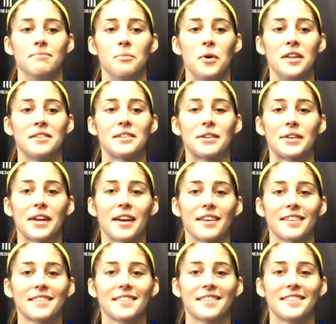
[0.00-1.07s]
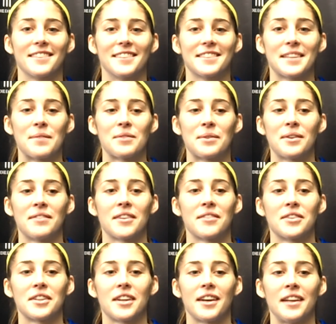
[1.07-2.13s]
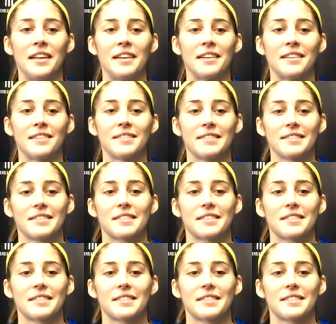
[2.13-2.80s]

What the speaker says: Win SUNYACs. It's something we've never done, and